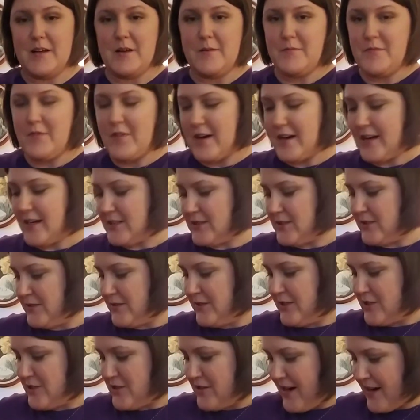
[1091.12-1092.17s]
before I get too
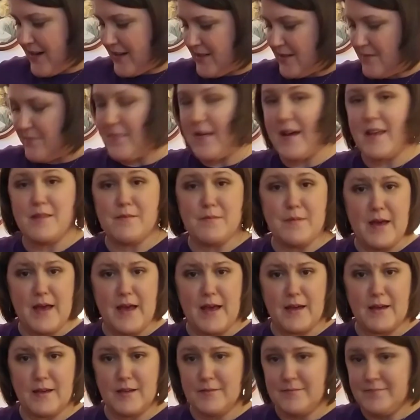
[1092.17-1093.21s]
distracted by the
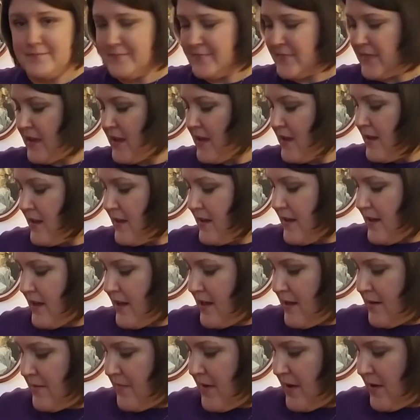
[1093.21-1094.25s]
bag,
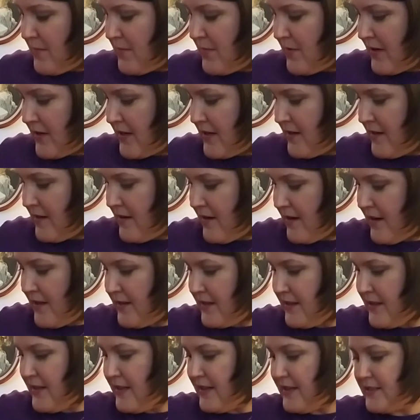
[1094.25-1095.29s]
I'm working
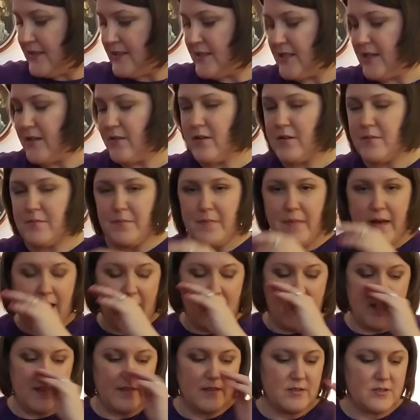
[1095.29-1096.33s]
on the Secret
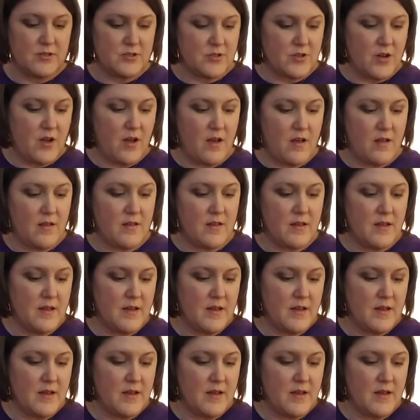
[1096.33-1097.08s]
Path shawl